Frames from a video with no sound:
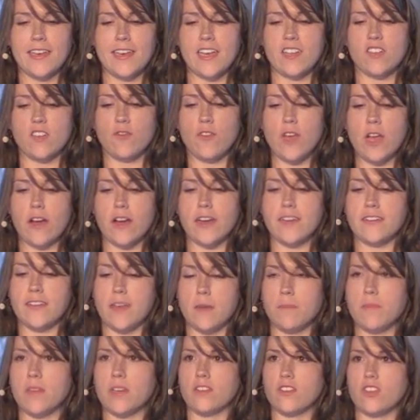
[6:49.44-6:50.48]
It's very
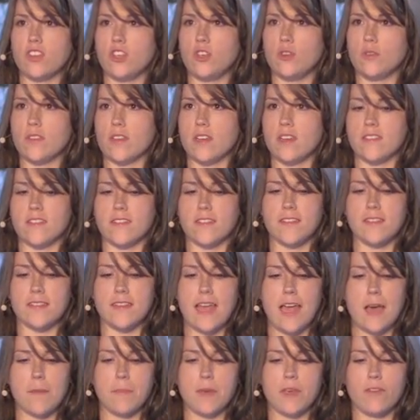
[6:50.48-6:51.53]
tempting to use it as a
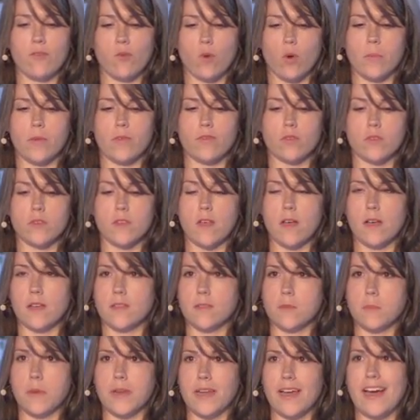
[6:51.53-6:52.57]
snappy form of
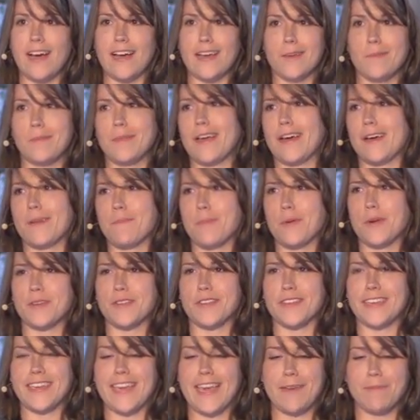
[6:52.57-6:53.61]
response, but I am not a
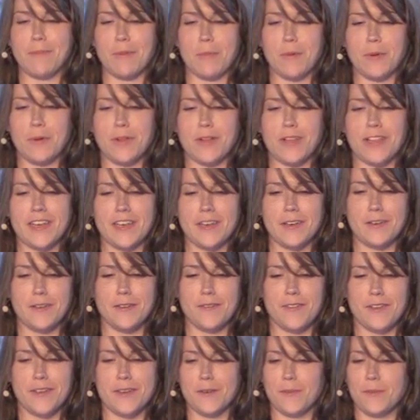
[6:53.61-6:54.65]
person capable
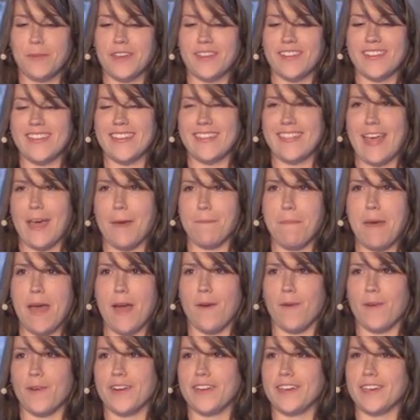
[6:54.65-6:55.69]
of wielding that
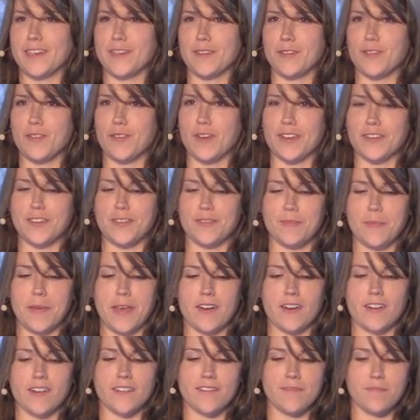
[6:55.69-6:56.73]
power in a constructive
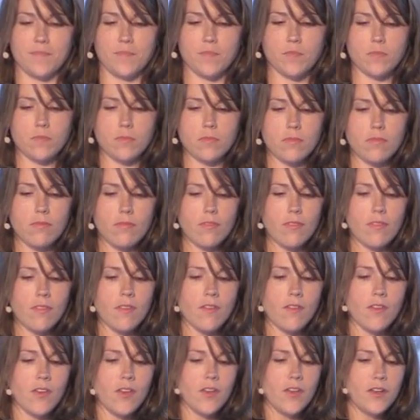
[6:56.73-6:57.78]
manner.
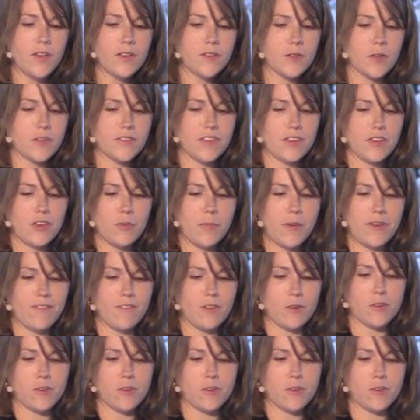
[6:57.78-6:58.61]
So I'll tell you my